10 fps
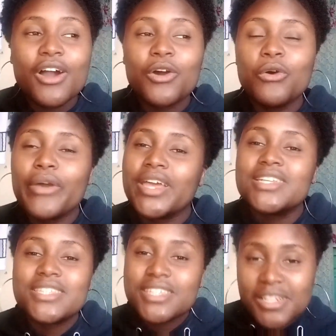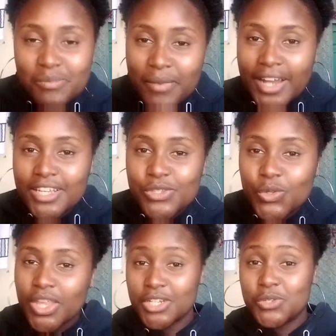go and steal money
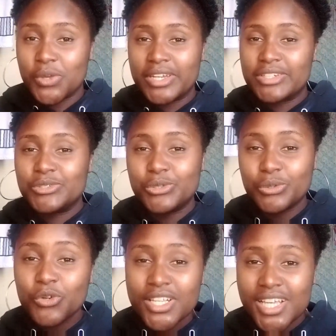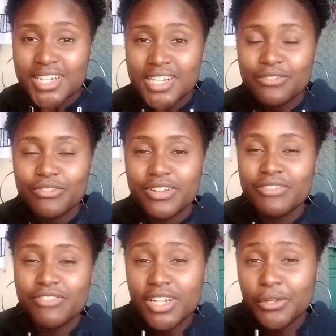so that you can do a certain
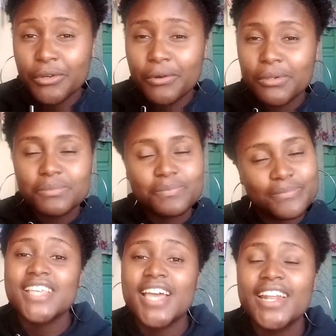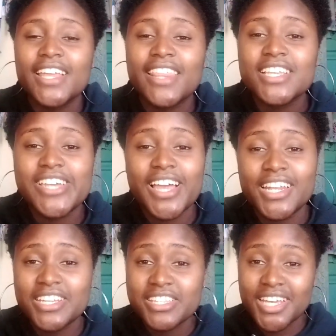video. Another
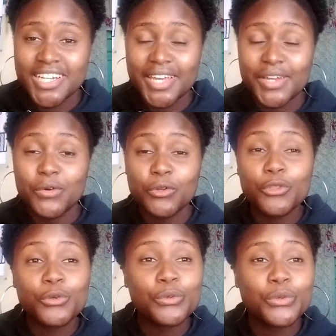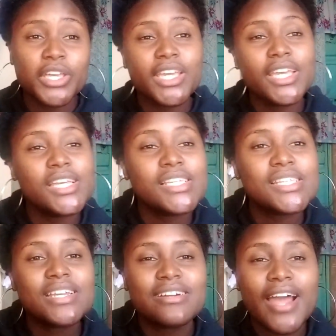challenge that I go through
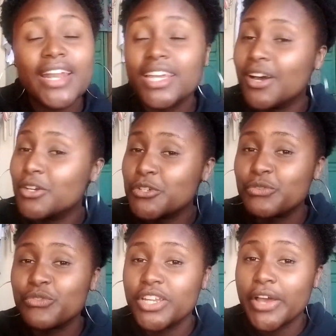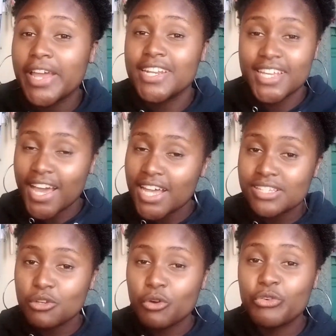is running out of video
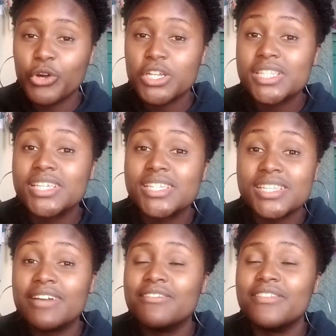ideas. Of course, this is a I